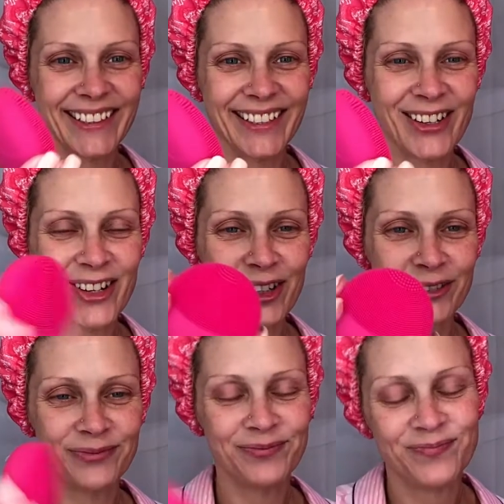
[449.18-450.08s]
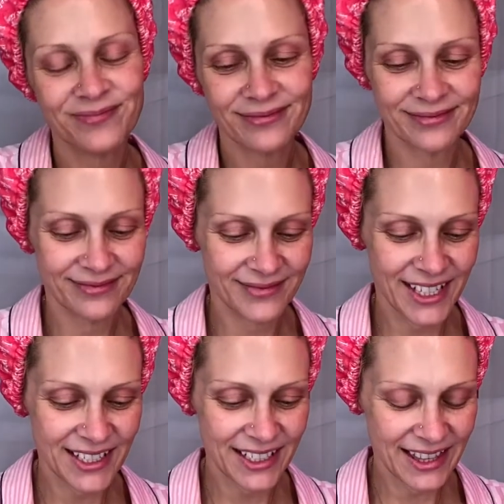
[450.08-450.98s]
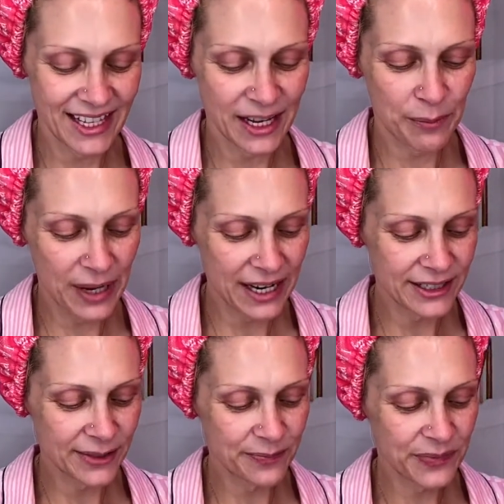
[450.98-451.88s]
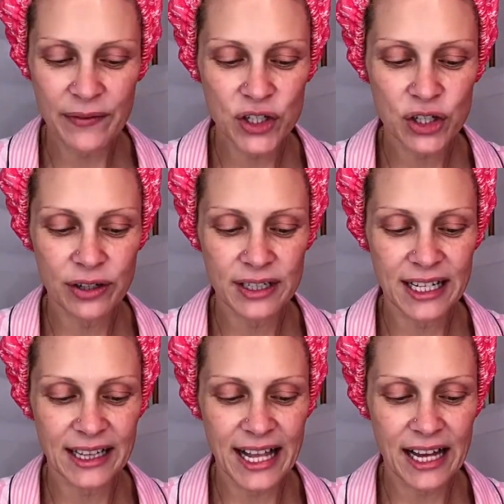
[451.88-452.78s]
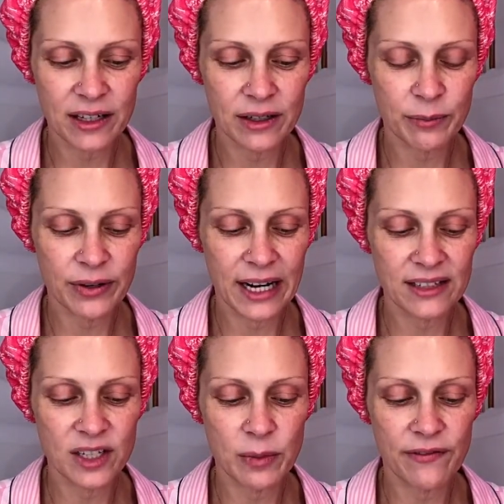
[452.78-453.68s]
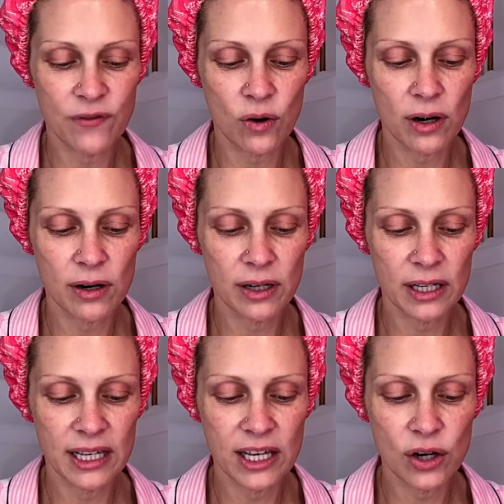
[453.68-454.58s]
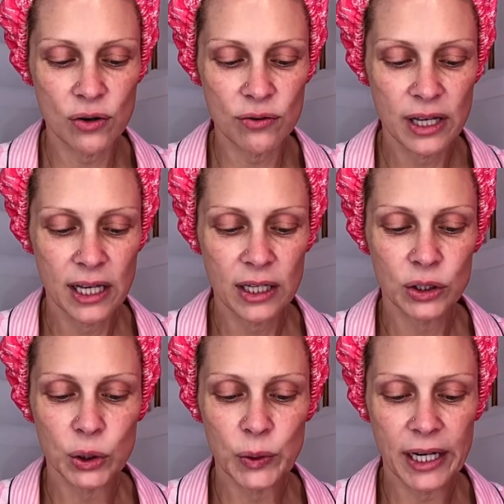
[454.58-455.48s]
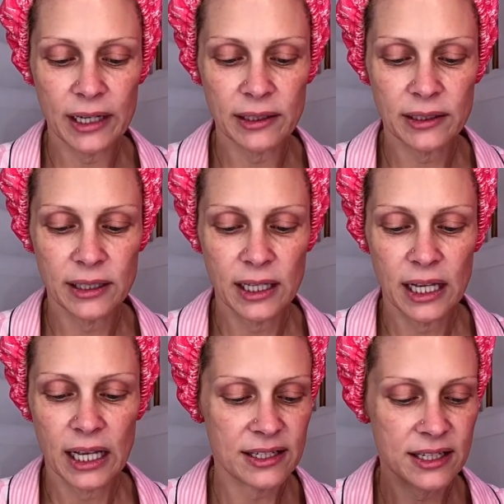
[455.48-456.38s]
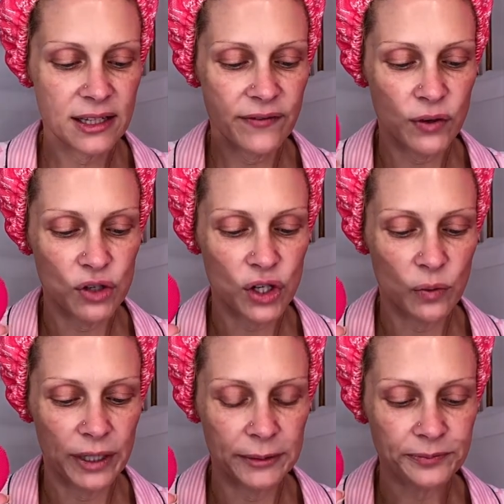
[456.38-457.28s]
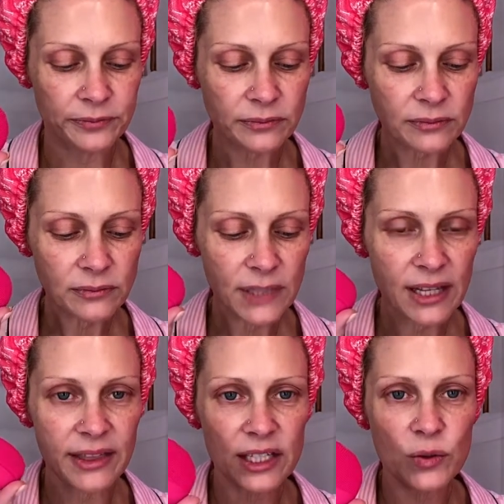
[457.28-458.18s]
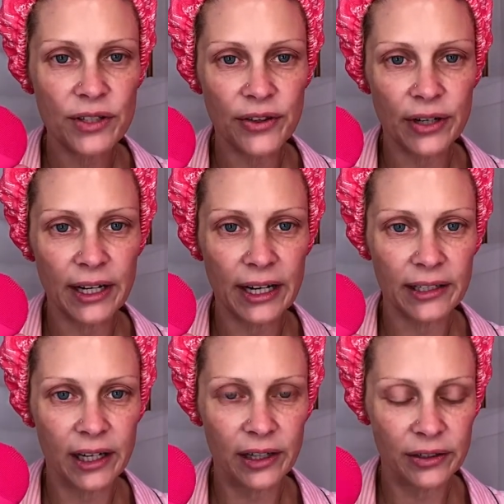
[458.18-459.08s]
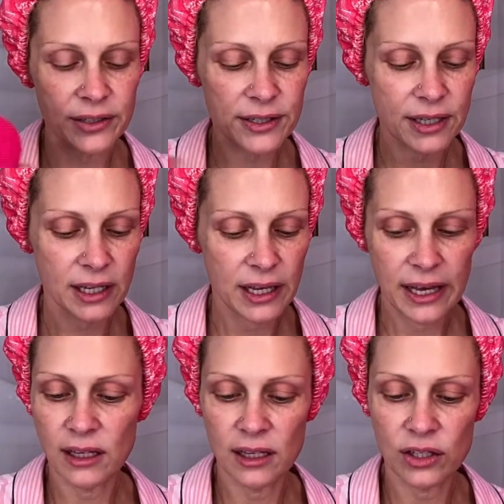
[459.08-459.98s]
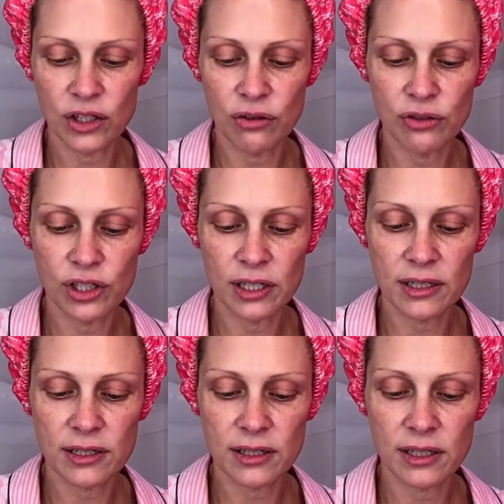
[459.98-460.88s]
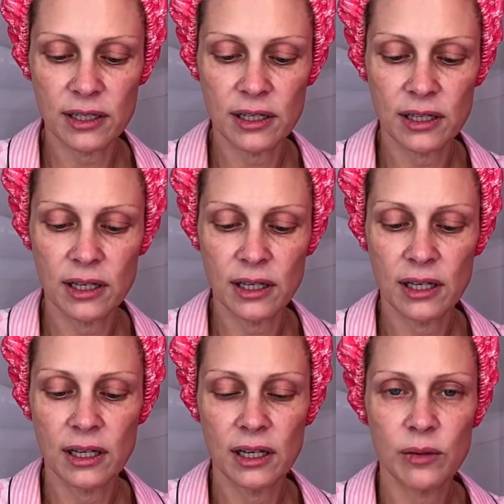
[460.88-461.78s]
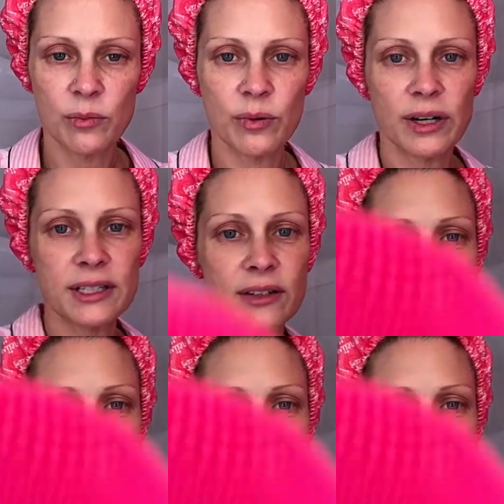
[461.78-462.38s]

you know, does anything, but I'm not for sure exactly how to pronounce it, but for EO Luna, this is the fuchsia one. This was $39. You just press, I